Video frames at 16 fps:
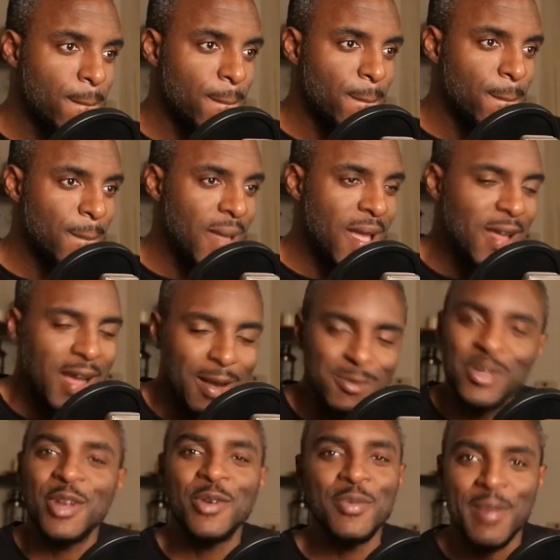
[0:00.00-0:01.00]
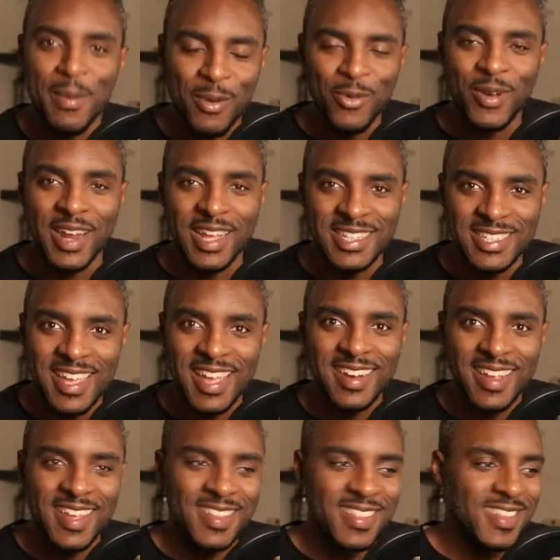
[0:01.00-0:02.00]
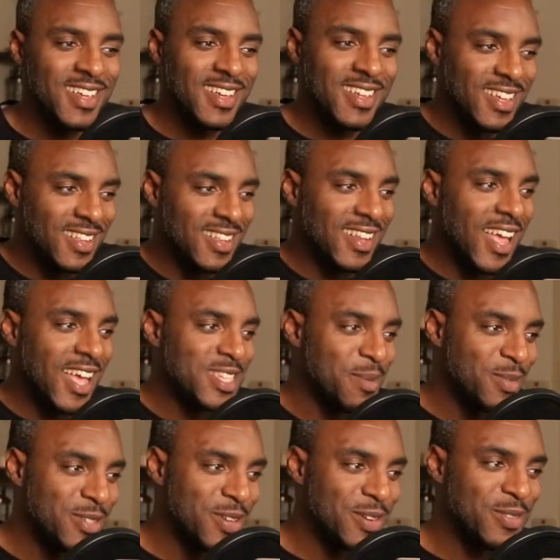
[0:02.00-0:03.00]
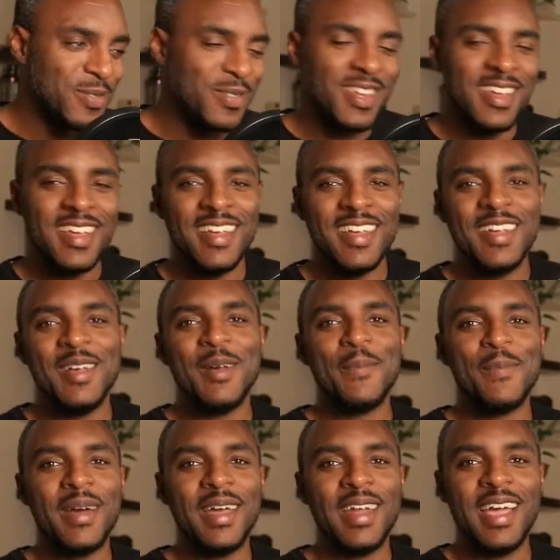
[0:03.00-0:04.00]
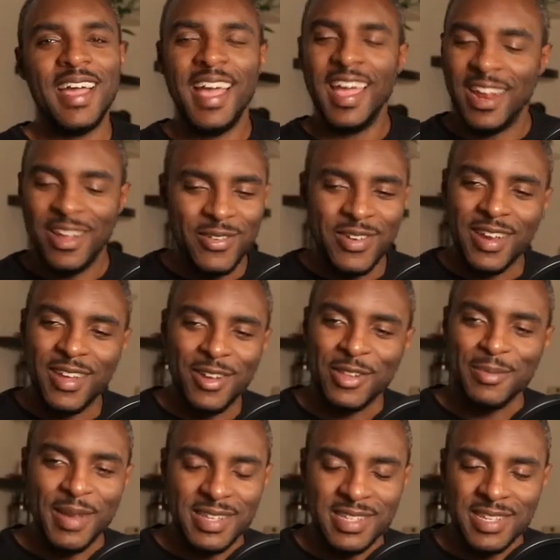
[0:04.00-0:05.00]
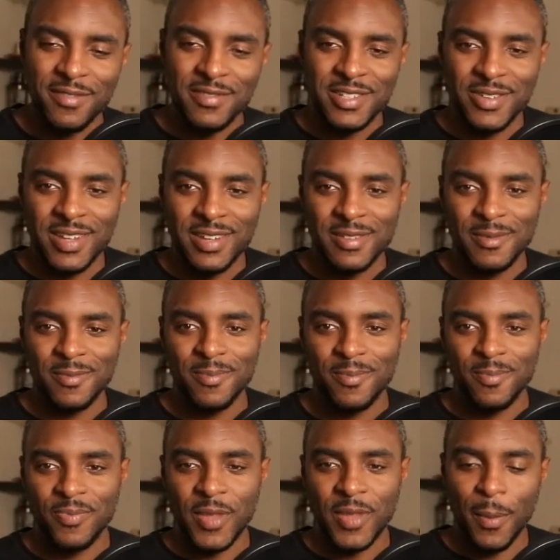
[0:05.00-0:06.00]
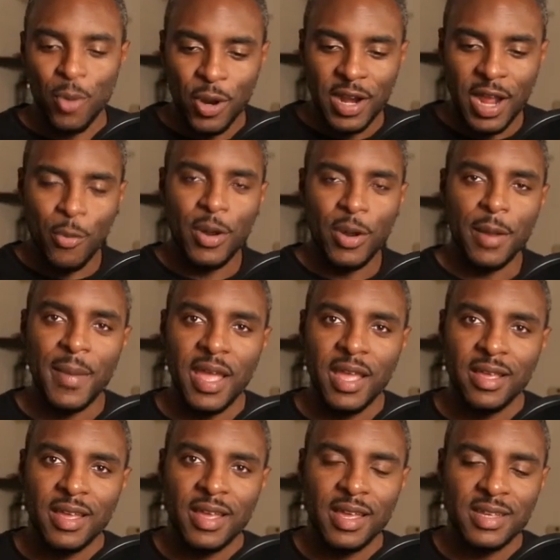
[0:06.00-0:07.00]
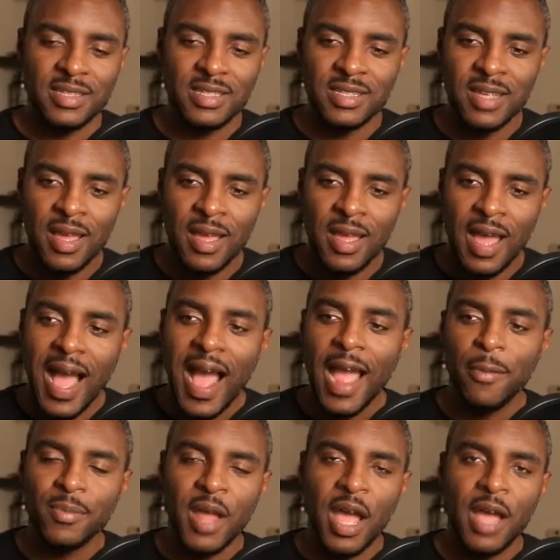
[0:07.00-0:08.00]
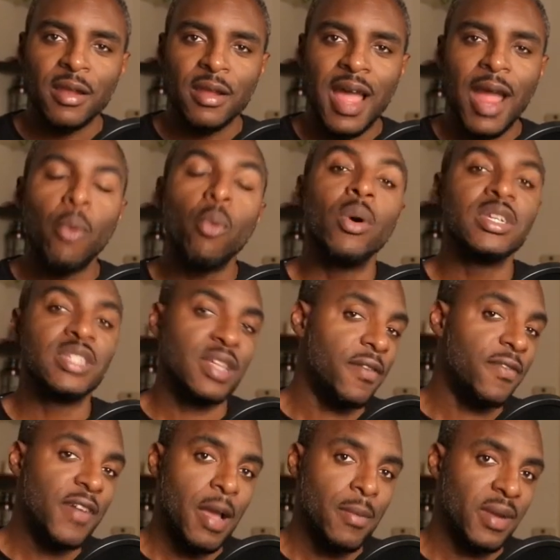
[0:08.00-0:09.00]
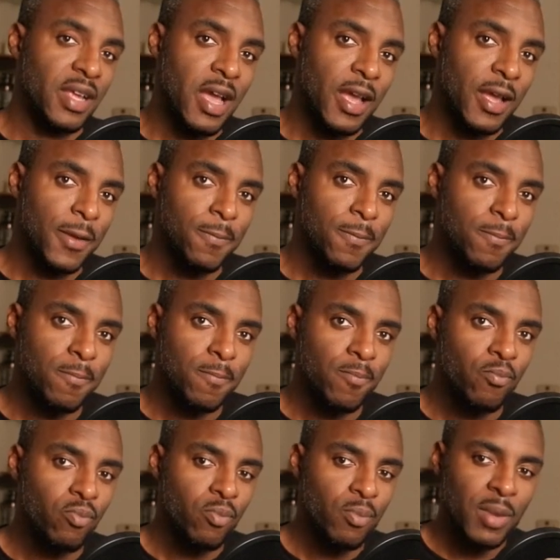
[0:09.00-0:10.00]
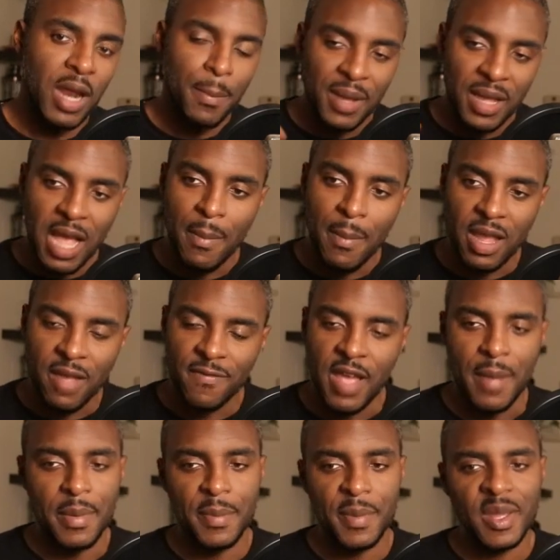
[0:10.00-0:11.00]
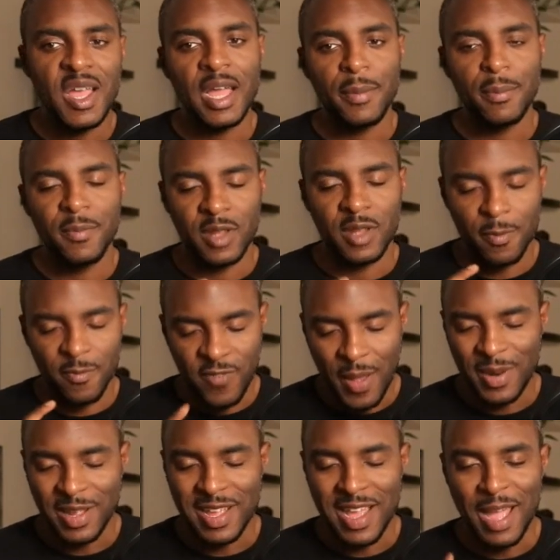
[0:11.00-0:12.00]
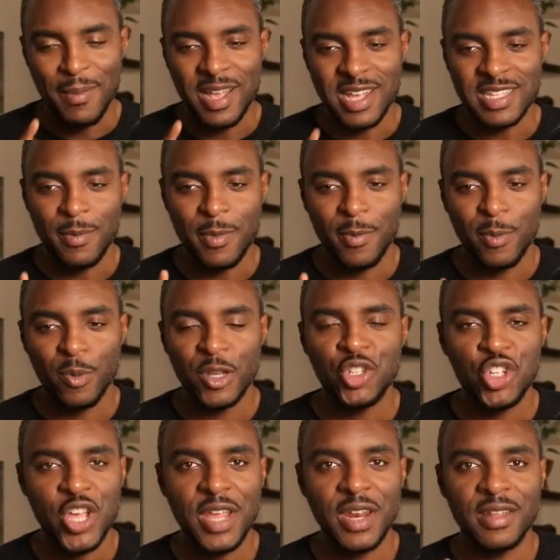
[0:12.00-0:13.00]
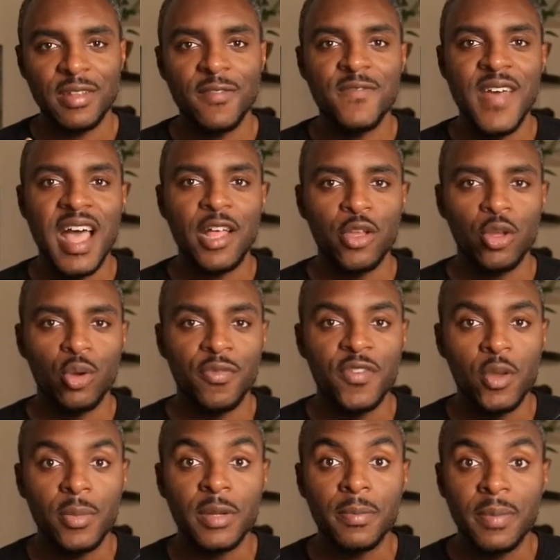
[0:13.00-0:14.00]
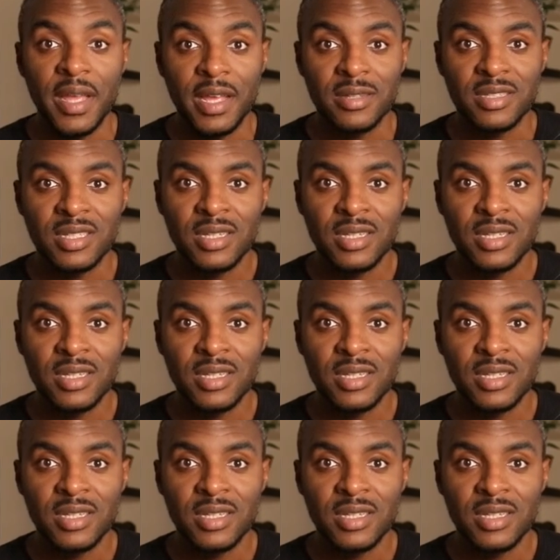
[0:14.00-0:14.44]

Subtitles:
I'm trying to remember what I said in the last episode, but I don't want to hold myself to it. The point I want to make is I wasn't a family guy, but I'm becoming a family guy because I'm appreciating the value of human beings.